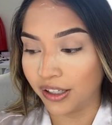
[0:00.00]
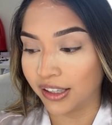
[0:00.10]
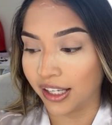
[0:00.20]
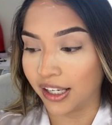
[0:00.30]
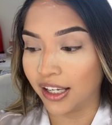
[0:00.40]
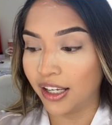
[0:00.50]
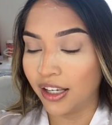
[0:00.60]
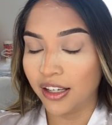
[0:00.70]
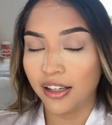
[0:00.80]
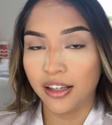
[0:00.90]
like,
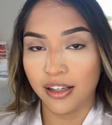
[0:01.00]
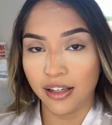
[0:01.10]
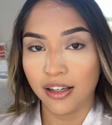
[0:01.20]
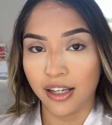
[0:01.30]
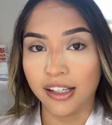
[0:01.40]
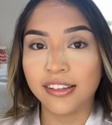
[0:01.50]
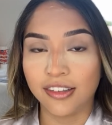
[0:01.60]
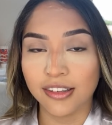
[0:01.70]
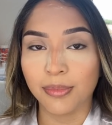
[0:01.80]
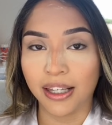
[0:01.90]

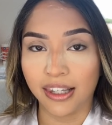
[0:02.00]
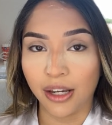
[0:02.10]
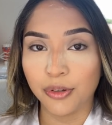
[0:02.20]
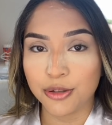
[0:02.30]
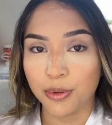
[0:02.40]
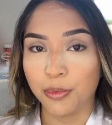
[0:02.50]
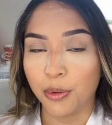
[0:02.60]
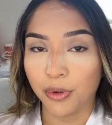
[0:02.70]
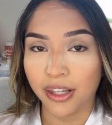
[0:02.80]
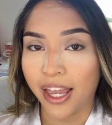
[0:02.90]
excuse my language, but we
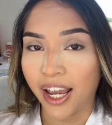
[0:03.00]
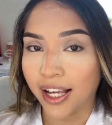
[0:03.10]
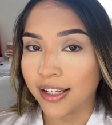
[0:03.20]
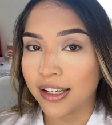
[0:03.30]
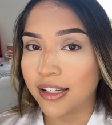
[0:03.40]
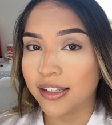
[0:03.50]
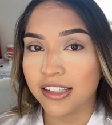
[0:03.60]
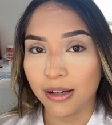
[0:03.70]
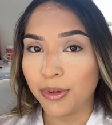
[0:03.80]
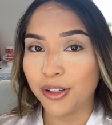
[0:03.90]
were like,
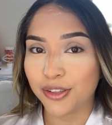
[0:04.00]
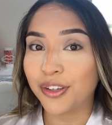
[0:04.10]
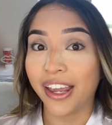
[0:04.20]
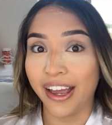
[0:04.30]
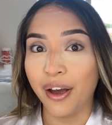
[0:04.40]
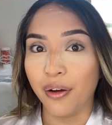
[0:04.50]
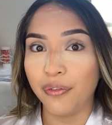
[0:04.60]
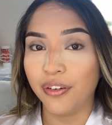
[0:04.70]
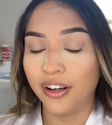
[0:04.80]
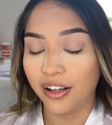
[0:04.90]
WTF?
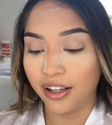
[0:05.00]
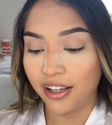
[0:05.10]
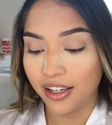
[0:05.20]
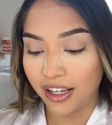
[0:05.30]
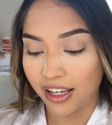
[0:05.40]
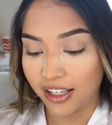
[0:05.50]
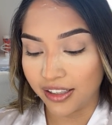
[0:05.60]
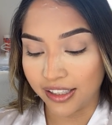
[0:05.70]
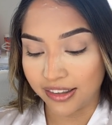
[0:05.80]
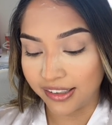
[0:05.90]

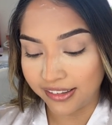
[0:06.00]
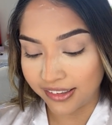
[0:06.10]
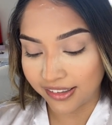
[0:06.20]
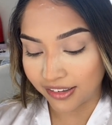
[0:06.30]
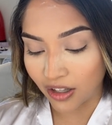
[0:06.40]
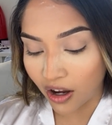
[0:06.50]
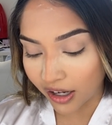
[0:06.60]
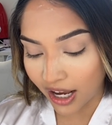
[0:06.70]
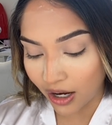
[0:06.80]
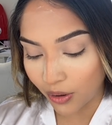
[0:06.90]
Like, this is not
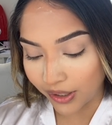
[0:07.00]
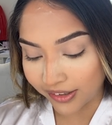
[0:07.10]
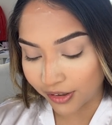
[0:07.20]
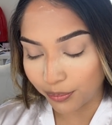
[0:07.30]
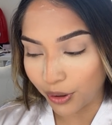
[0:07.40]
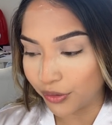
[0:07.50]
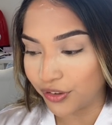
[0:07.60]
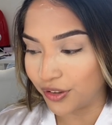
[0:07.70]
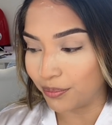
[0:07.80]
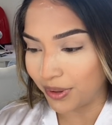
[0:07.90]
how it's
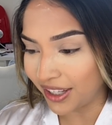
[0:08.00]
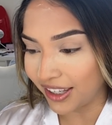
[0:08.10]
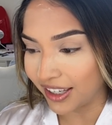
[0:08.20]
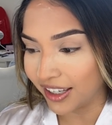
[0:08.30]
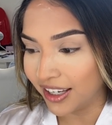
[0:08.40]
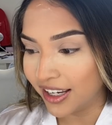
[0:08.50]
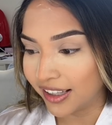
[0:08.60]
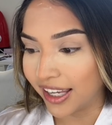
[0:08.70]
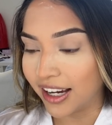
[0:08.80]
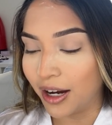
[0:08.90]
supposed to be.
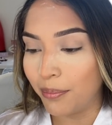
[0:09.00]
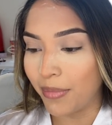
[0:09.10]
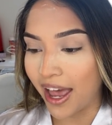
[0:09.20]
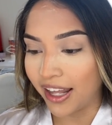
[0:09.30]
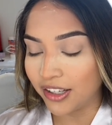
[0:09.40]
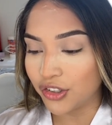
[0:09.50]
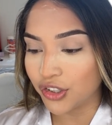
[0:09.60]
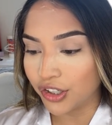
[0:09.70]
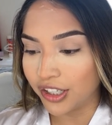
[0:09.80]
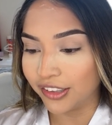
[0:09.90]
Like, a
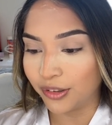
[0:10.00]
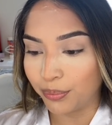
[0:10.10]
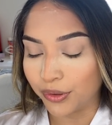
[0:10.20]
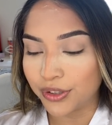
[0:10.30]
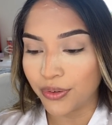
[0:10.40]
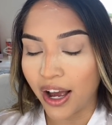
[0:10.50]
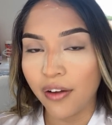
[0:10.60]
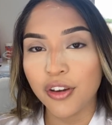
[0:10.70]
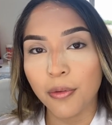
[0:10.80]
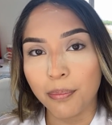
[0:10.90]
manager is supposed to
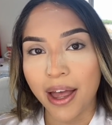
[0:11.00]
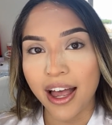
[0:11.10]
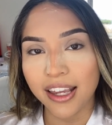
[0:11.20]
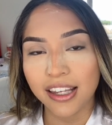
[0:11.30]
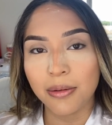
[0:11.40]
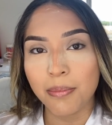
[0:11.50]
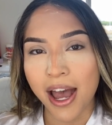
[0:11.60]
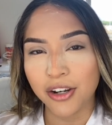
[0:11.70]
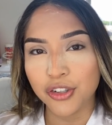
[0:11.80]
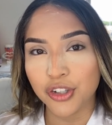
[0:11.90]
have your back, and a
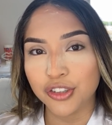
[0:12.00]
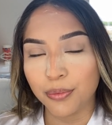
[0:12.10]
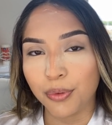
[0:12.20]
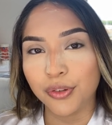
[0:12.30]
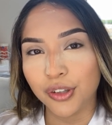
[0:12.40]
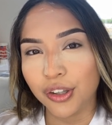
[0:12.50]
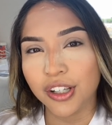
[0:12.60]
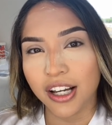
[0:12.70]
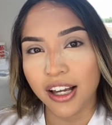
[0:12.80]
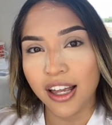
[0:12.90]
manager is supposed to
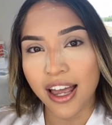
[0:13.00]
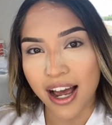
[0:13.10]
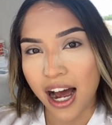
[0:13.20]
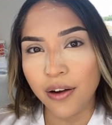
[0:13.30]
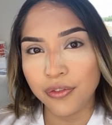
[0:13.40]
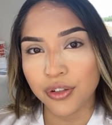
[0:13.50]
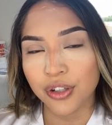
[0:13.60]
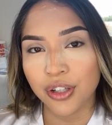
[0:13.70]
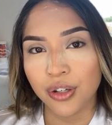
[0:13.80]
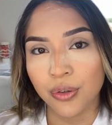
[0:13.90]
look after
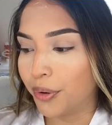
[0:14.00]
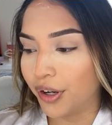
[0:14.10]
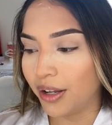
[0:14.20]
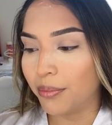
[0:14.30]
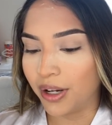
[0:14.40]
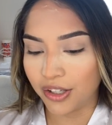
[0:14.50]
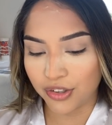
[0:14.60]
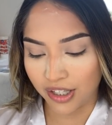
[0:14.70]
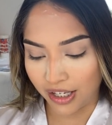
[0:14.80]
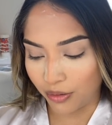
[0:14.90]
you. Pretty
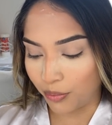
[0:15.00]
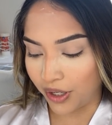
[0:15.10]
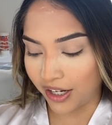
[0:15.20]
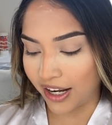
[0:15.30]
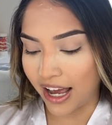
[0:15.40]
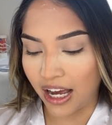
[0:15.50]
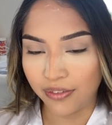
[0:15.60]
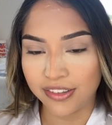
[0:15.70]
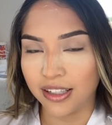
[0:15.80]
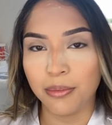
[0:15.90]
much like we didn't
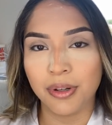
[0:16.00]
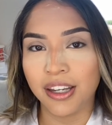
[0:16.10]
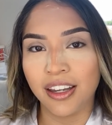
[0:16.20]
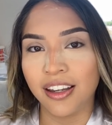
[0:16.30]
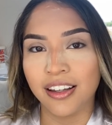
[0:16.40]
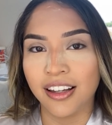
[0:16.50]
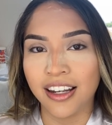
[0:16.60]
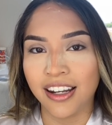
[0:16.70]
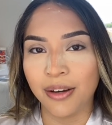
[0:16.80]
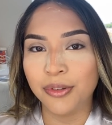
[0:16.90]
have somebody
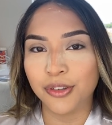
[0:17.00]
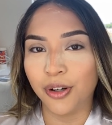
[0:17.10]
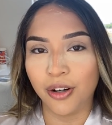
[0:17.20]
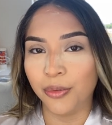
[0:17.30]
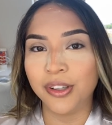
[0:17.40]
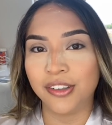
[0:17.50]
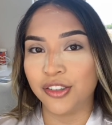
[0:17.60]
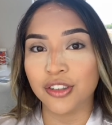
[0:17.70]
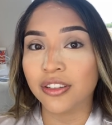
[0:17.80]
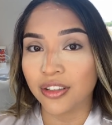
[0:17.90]
and it was always just